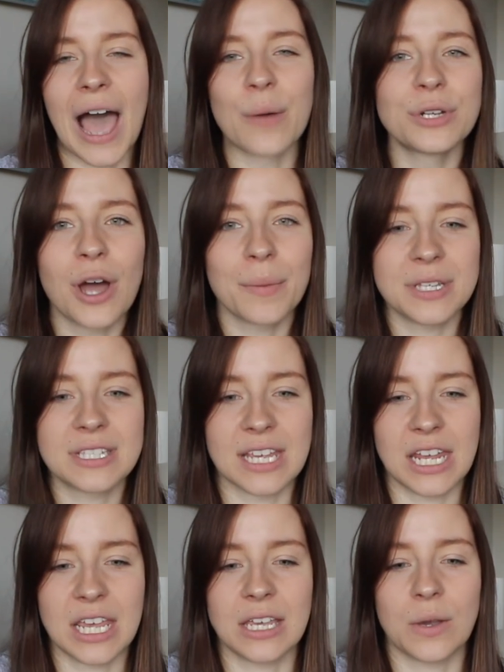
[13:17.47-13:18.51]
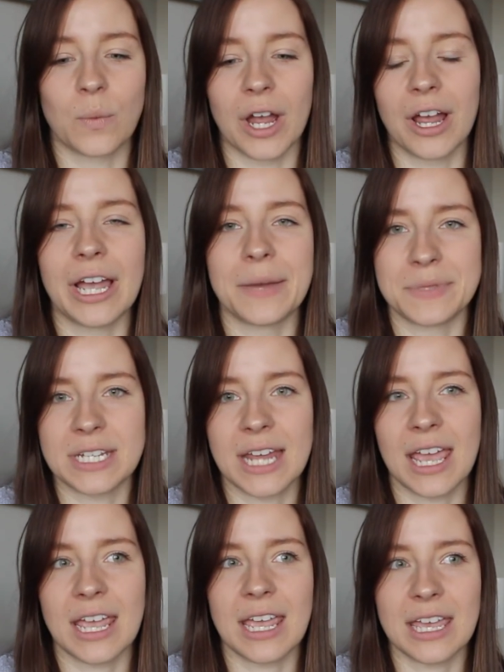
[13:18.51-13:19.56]
I would not be sitting where I am
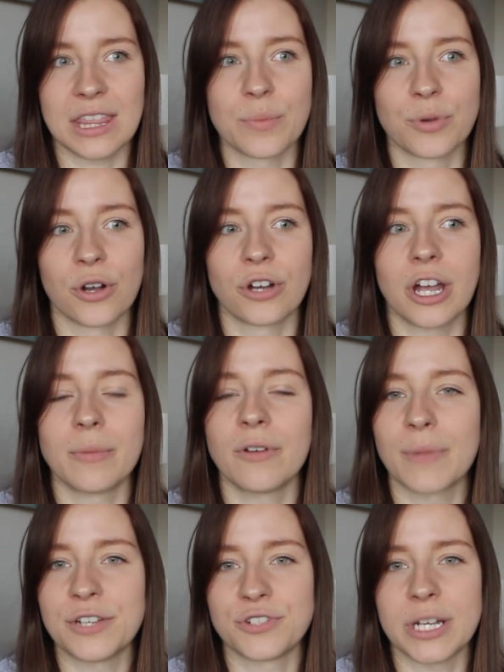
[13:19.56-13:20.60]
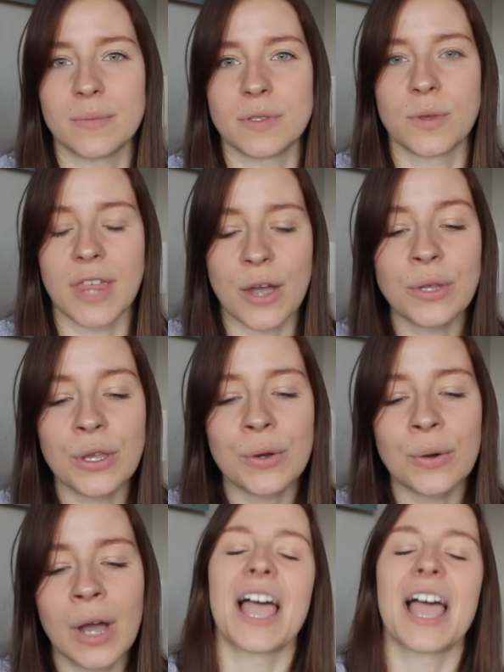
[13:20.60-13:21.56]
today in the program of my dreams without you.